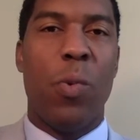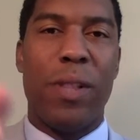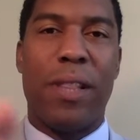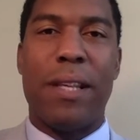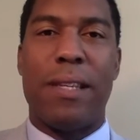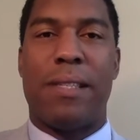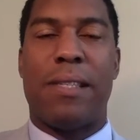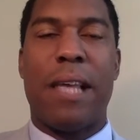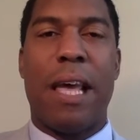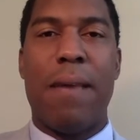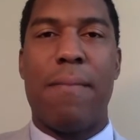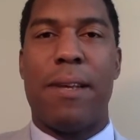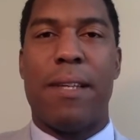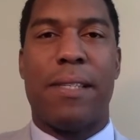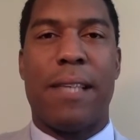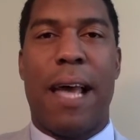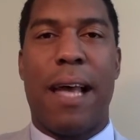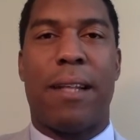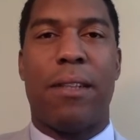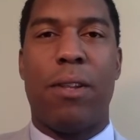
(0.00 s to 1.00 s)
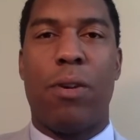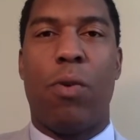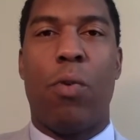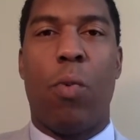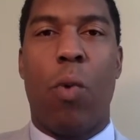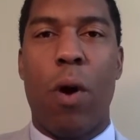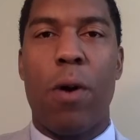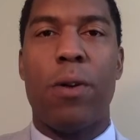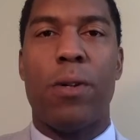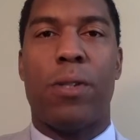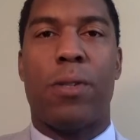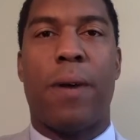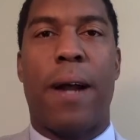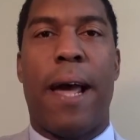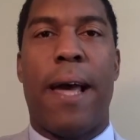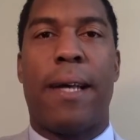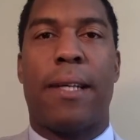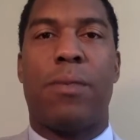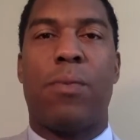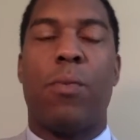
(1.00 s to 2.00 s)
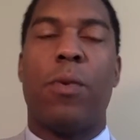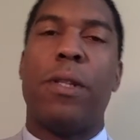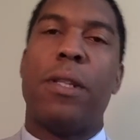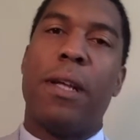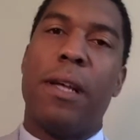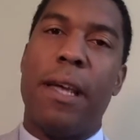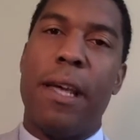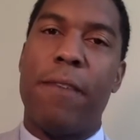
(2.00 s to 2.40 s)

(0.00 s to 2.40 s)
with the same exact little word tracks when the